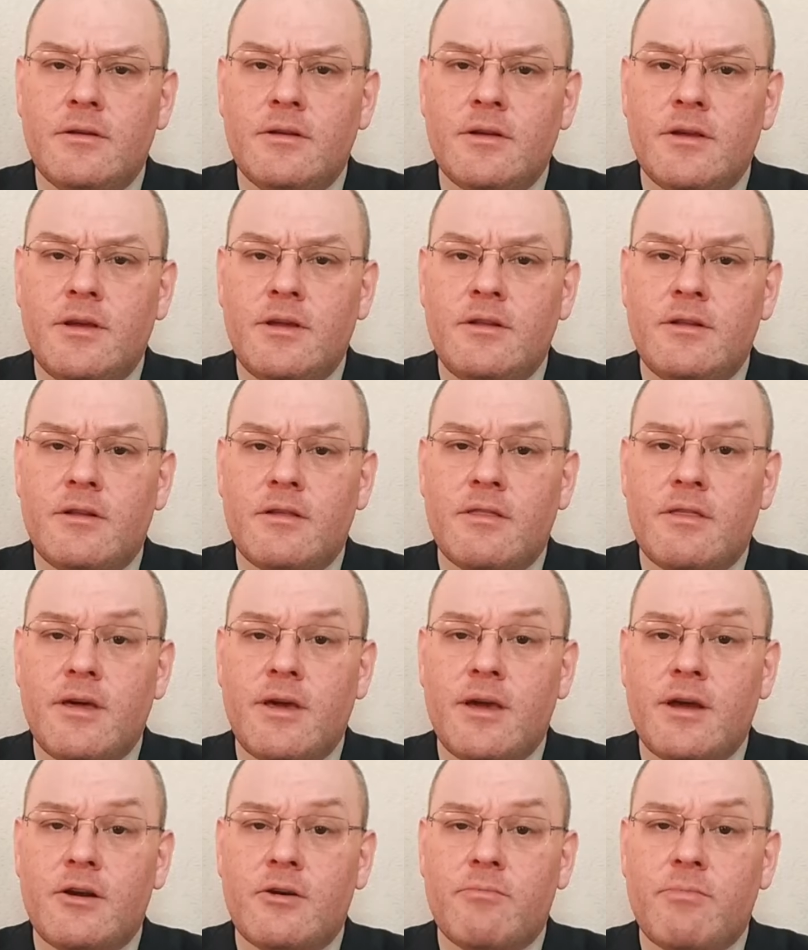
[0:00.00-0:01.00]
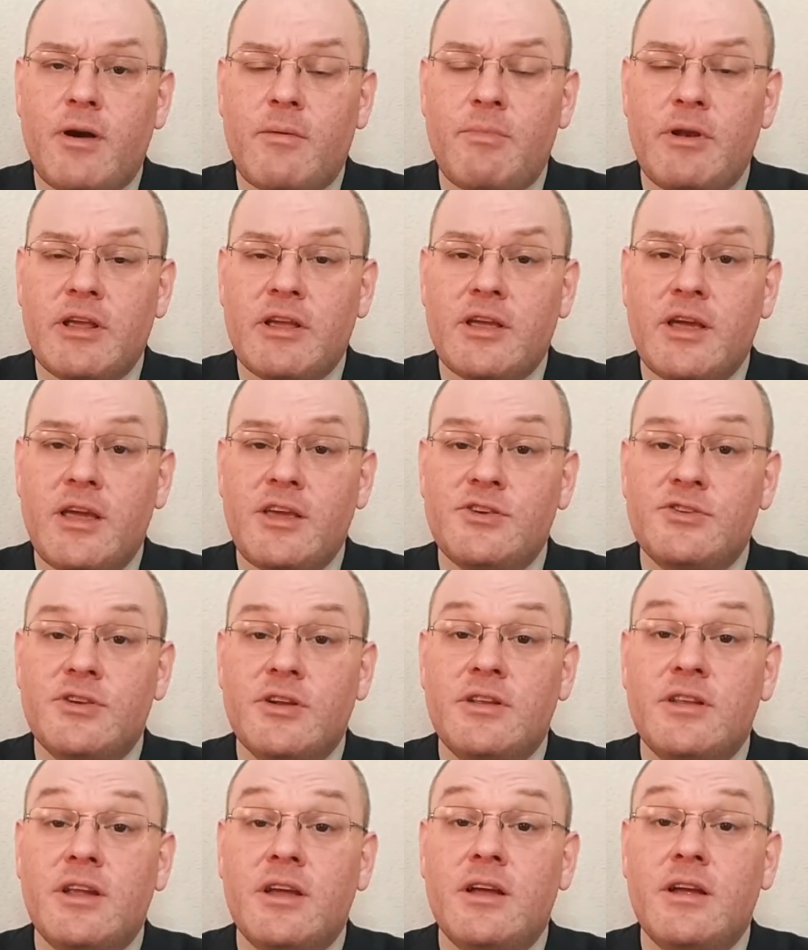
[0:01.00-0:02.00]
In their
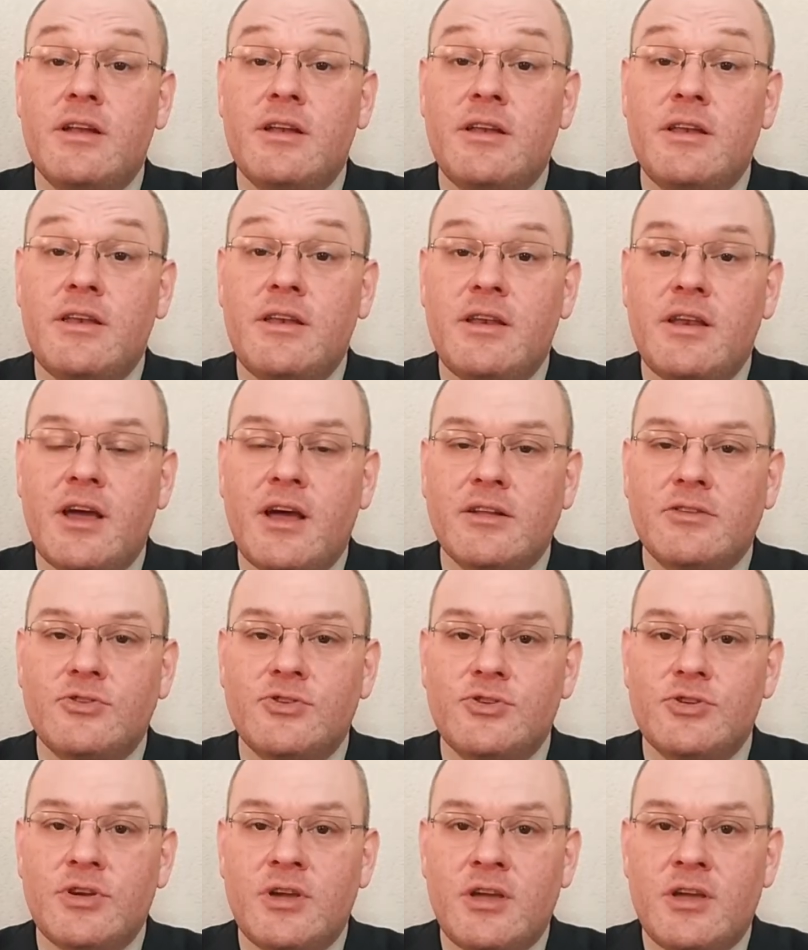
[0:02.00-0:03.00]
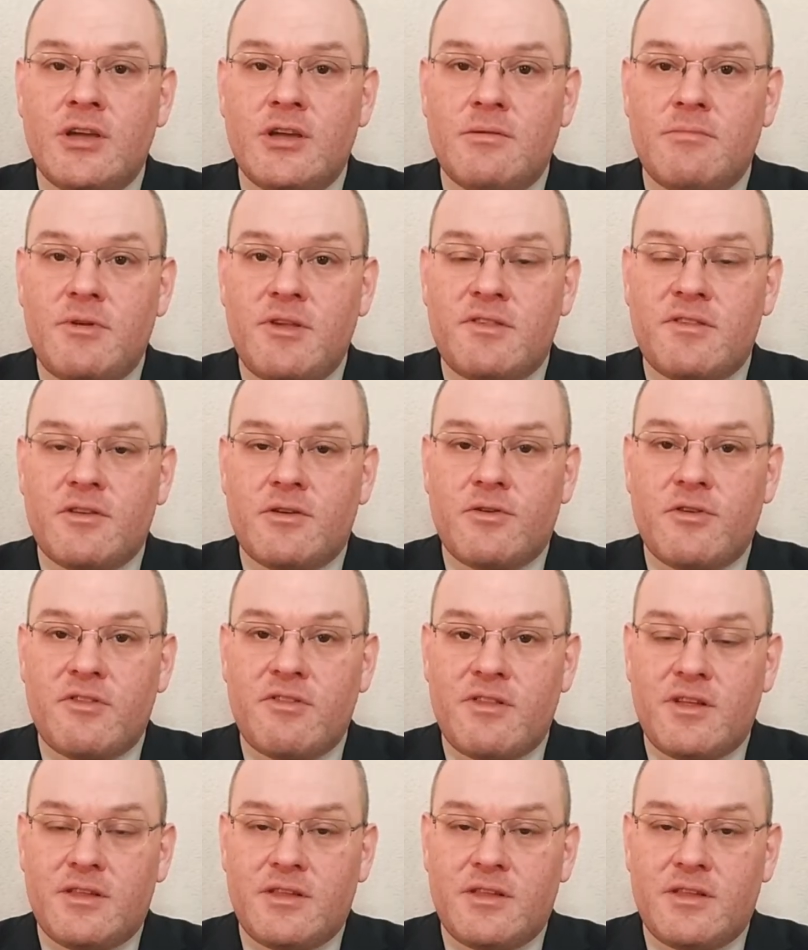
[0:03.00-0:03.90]
publication Nudge, Mr.